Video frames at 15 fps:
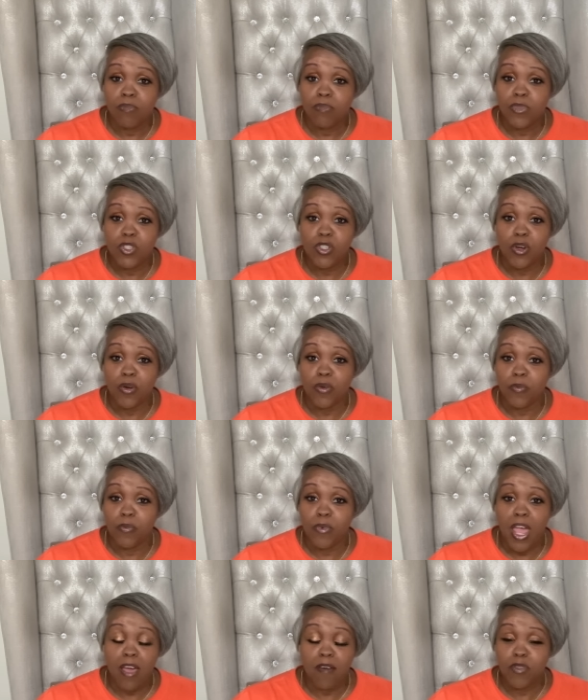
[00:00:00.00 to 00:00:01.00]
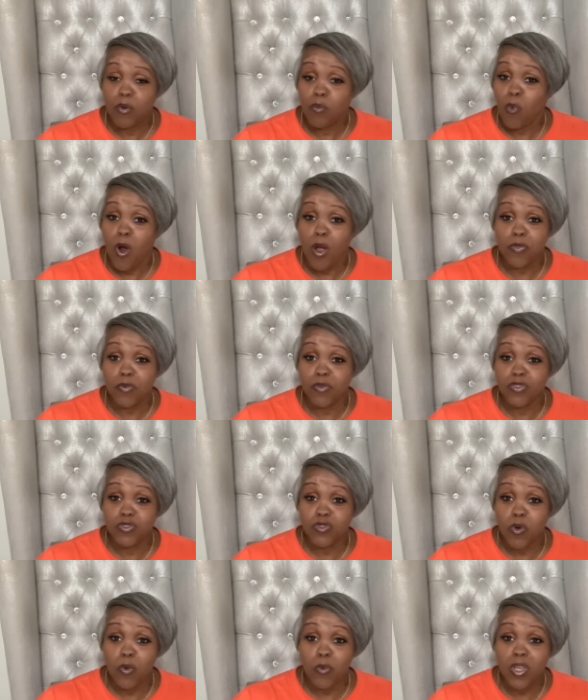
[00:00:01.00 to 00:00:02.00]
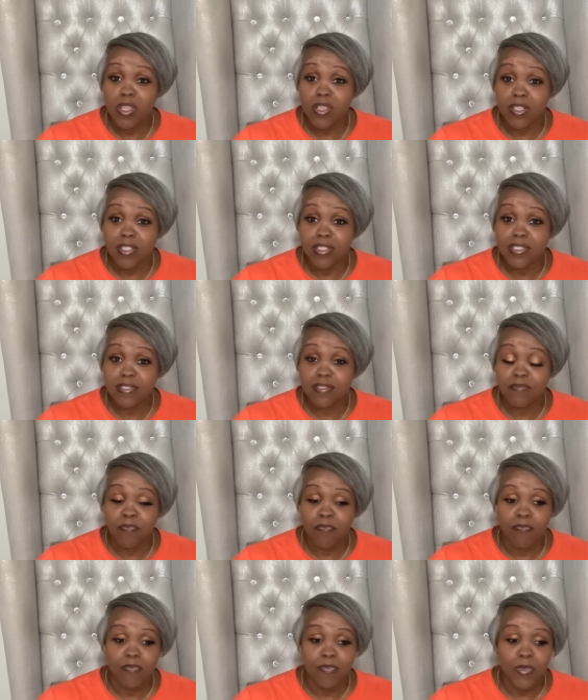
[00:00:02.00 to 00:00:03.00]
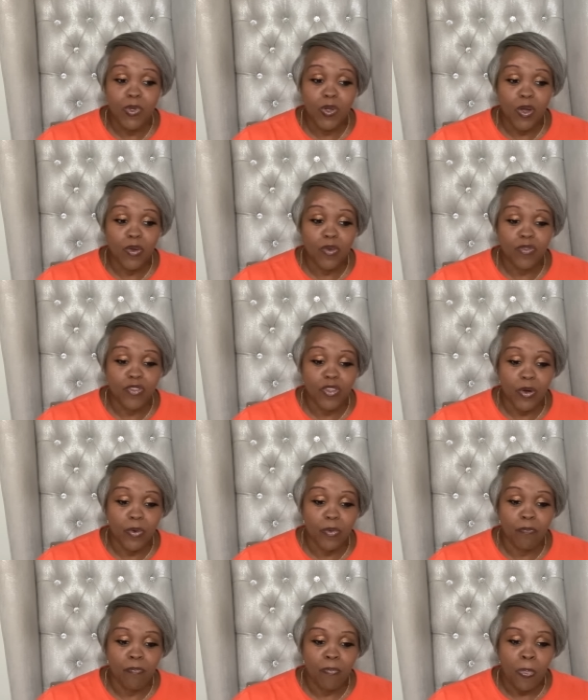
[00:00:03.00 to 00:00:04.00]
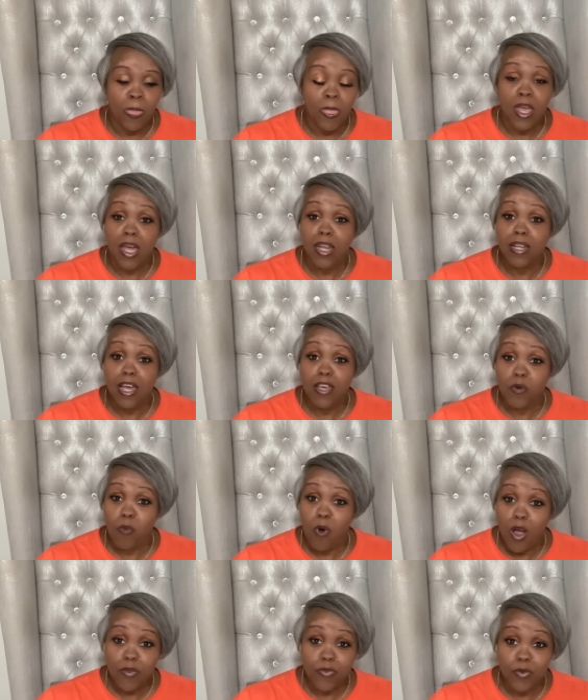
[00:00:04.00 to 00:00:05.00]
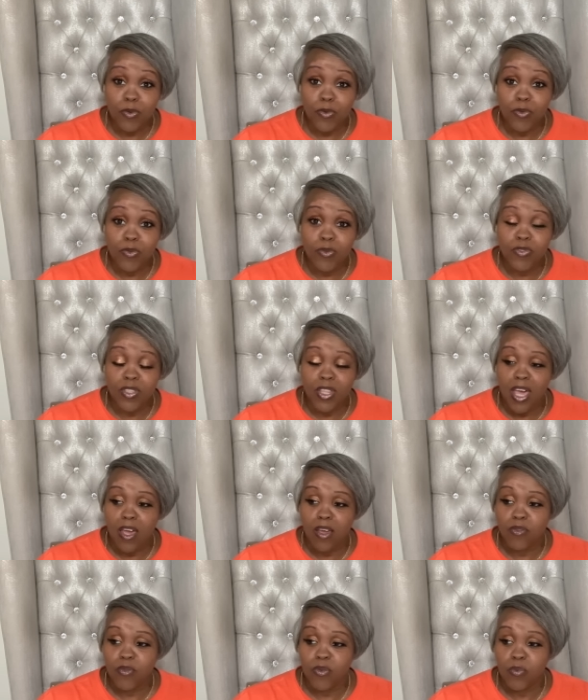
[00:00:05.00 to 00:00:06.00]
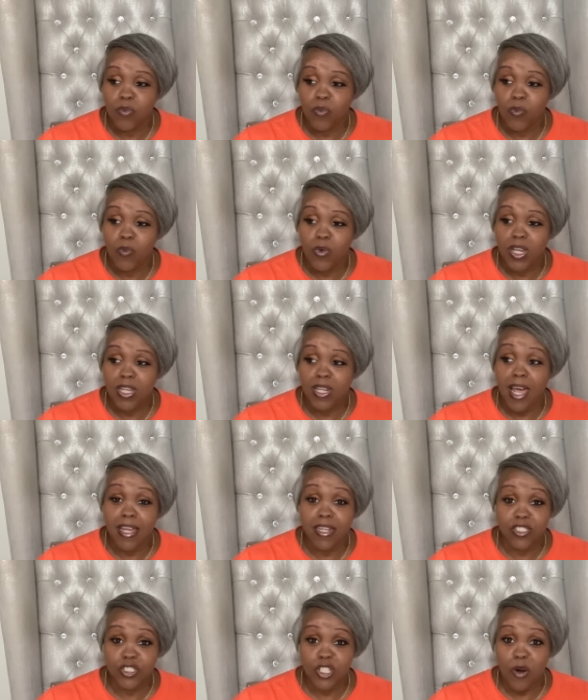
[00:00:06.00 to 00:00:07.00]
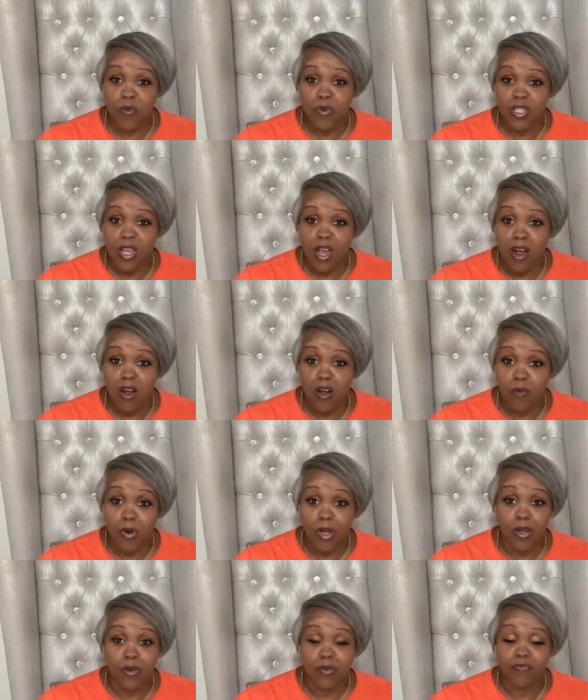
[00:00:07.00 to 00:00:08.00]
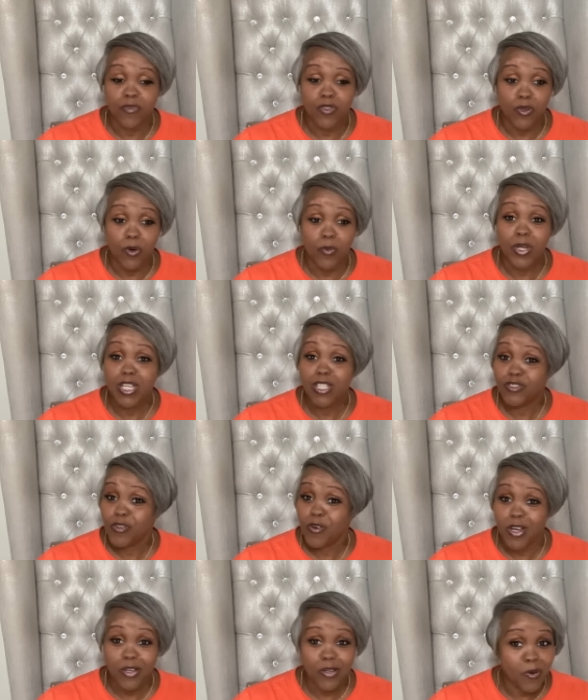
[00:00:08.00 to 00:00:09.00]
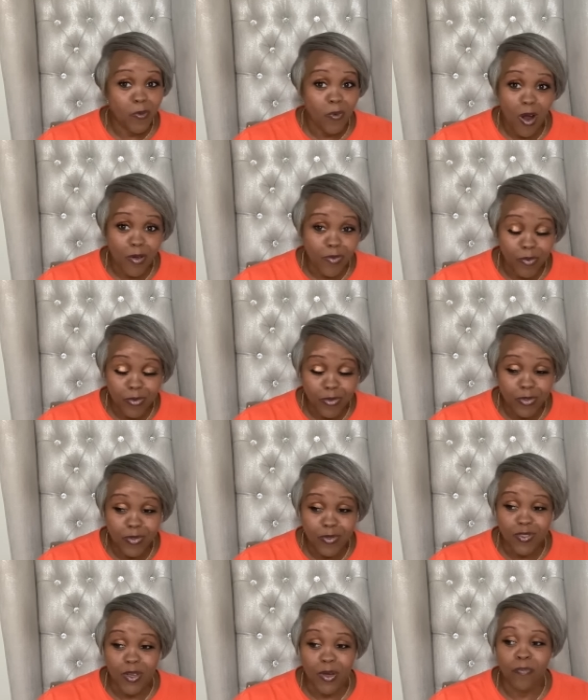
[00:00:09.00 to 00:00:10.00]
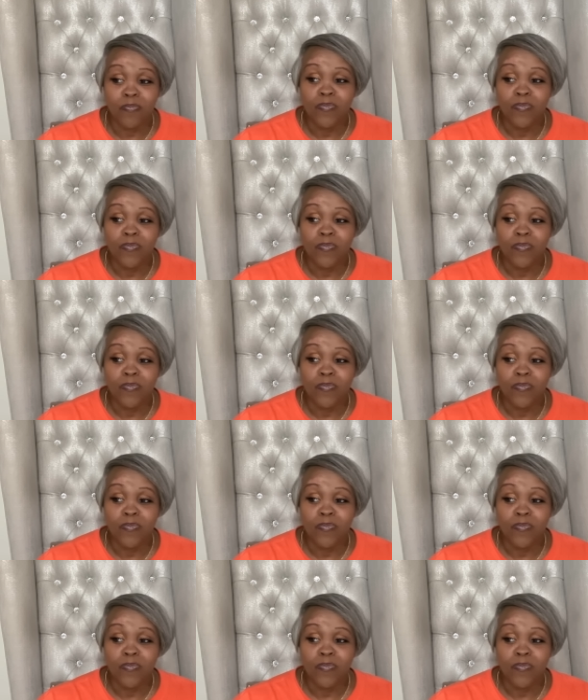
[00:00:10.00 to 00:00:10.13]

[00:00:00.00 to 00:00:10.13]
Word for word: you know, have them walk through the store with us. You know, so kind of like the walkthroughs that we like to share with y'all. Well, you know, we enjoy a good walkthrough too. So